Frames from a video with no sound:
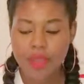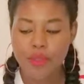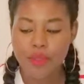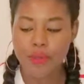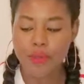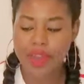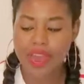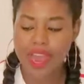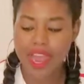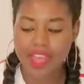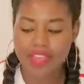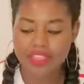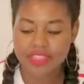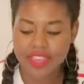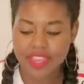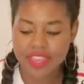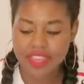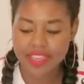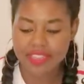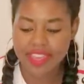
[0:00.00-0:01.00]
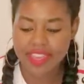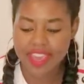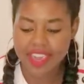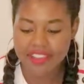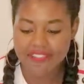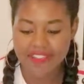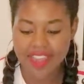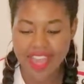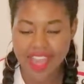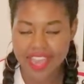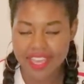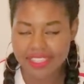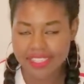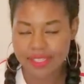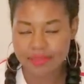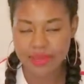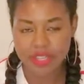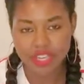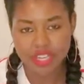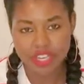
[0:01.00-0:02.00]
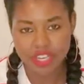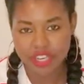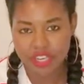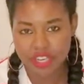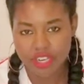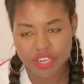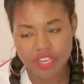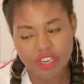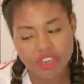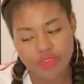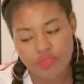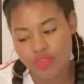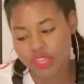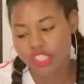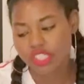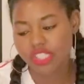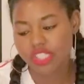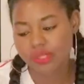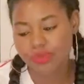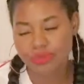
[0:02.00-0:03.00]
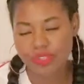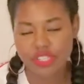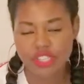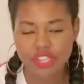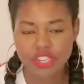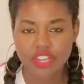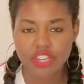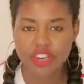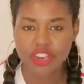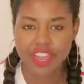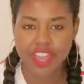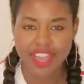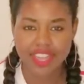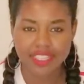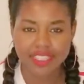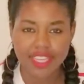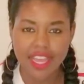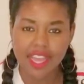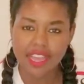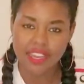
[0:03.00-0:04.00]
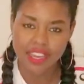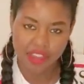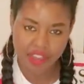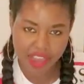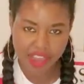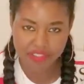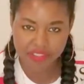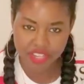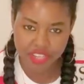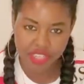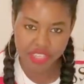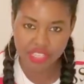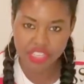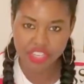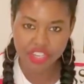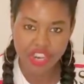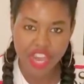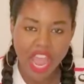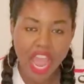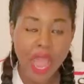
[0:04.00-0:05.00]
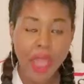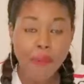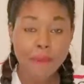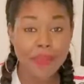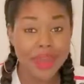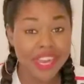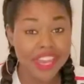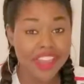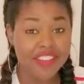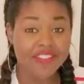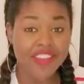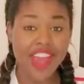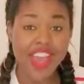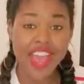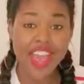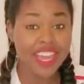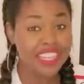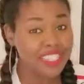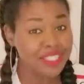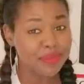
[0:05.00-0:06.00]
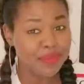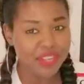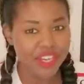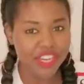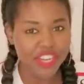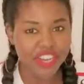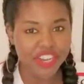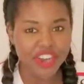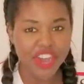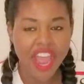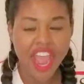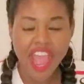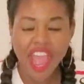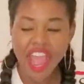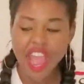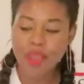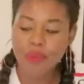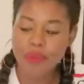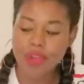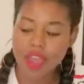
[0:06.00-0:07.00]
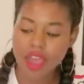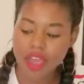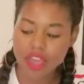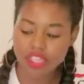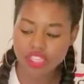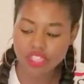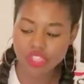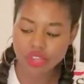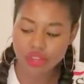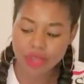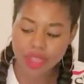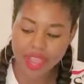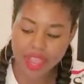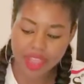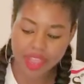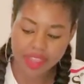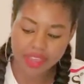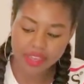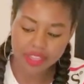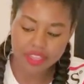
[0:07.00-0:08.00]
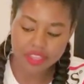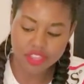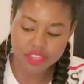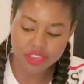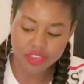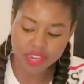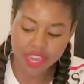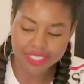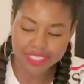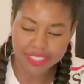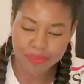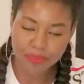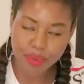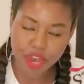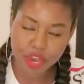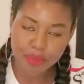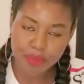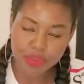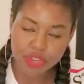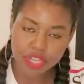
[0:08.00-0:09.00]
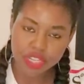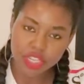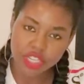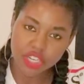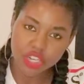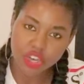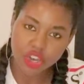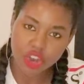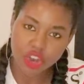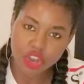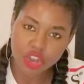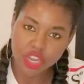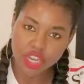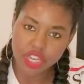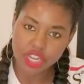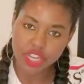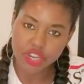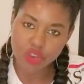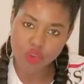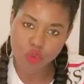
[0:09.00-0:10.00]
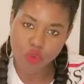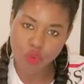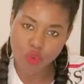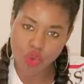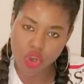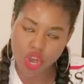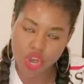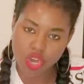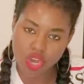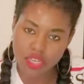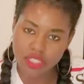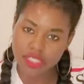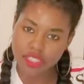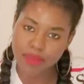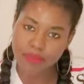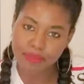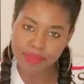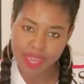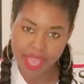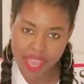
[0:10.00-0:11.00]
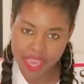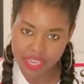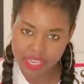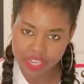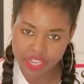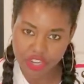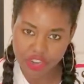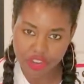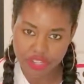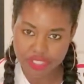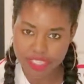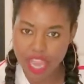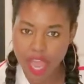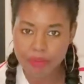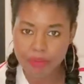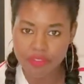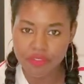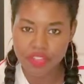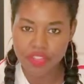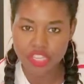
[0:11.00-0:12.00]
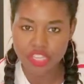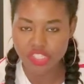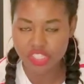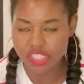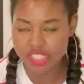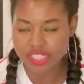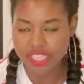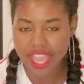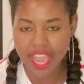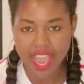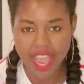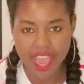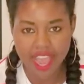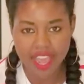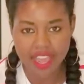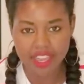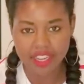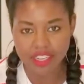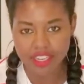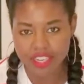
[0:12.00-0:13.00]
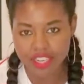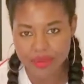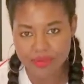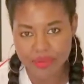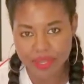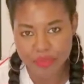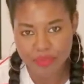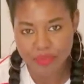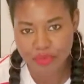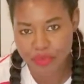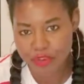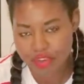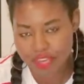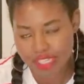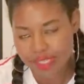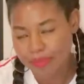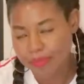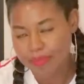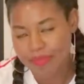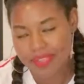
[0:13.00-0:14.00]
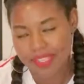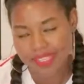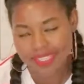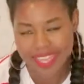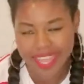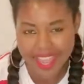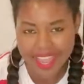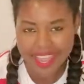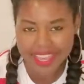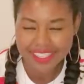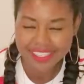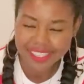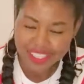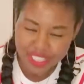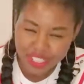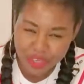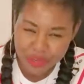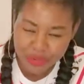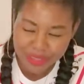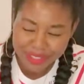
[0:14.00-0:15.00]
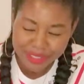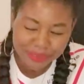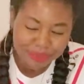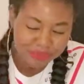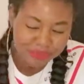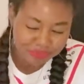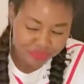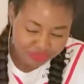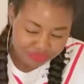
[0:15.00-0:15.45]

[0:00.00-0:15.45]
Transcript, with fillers: where I think that if I had some glitter, which in this particular case I don't have any glitter, but if I had some glitter, I would also add either like some purple glitter on it or some black glitter on top of it just to add a little bit more pizzazz to it.